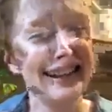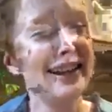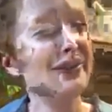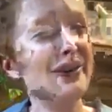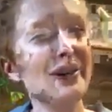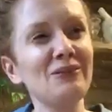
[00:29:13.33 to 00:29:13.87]

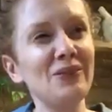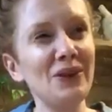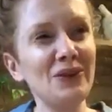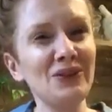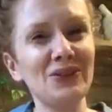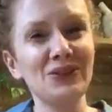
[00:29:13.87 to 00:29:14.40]
We're
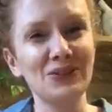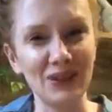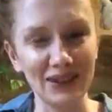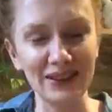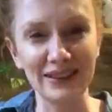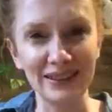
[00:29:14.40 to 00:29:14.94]
both
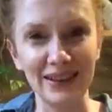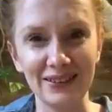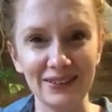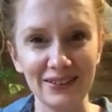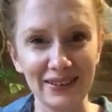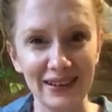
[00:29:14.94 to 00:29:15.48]
struggling to
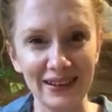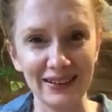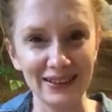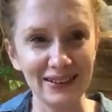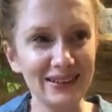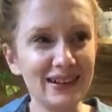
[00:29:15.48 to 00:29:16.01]
understand
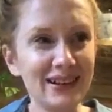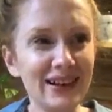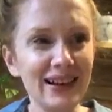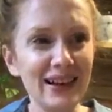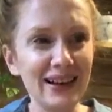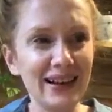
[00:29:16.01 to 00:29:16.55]
her.
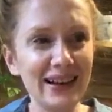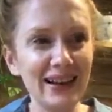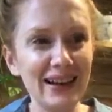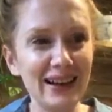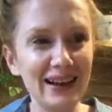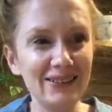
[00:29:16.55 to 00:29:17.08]

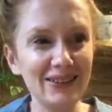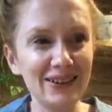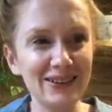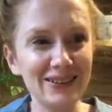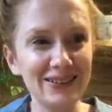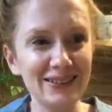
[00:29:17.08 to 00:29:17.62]
And my
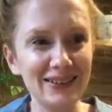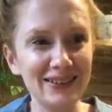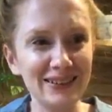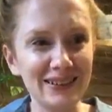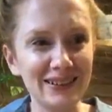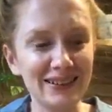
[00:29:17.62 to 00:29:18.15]
sister-in-law is
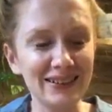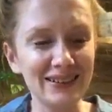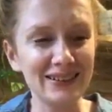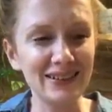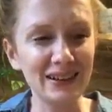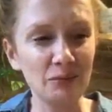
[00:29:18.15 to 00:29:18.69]
sitting there and she's
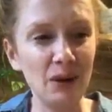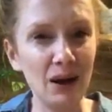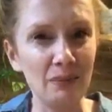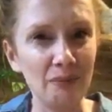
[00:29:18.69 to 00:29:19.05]
like, Mom,